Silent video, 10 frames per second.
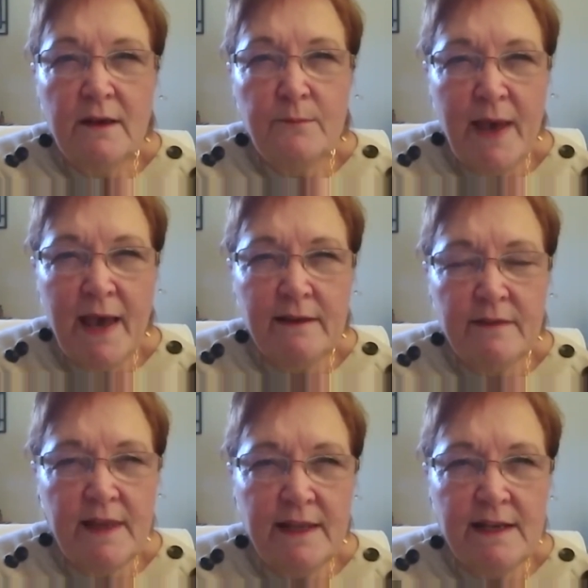Back
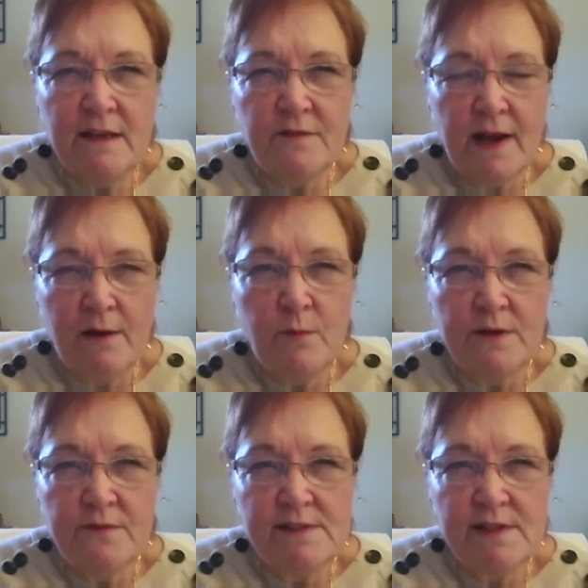then, even I would
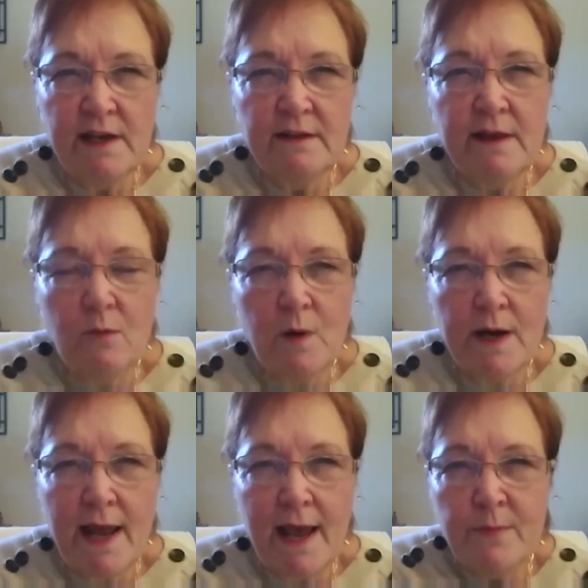have said that what
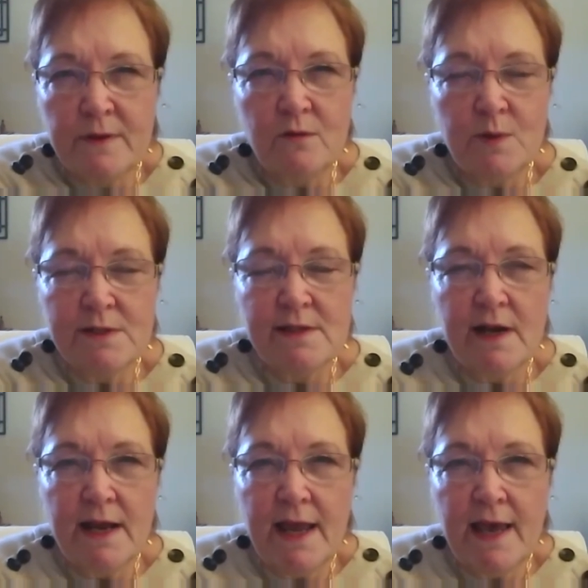happened was that
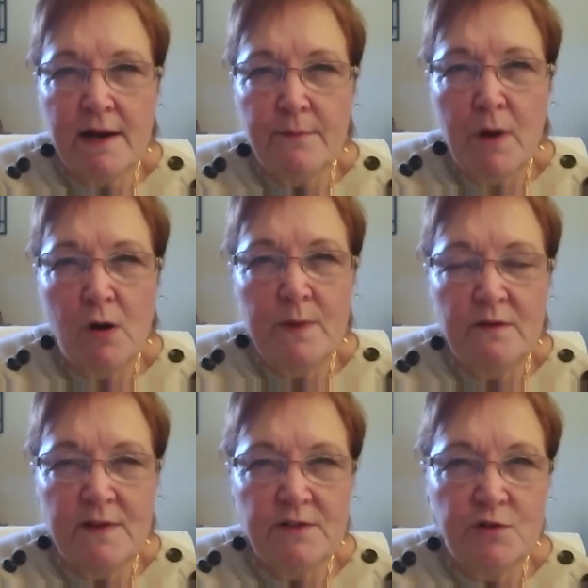I had a moment
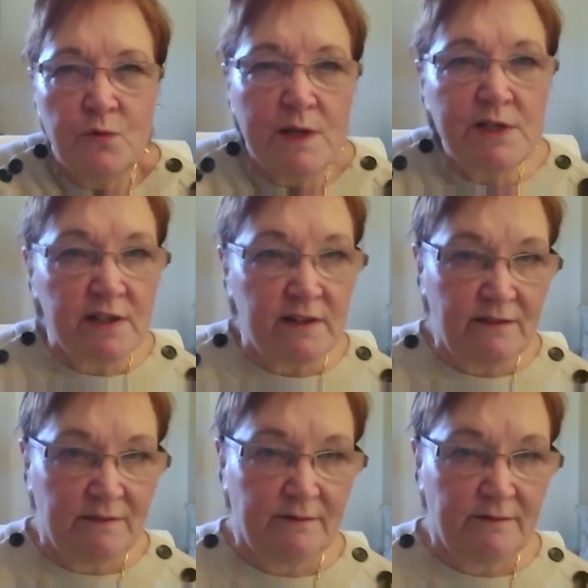of intuition.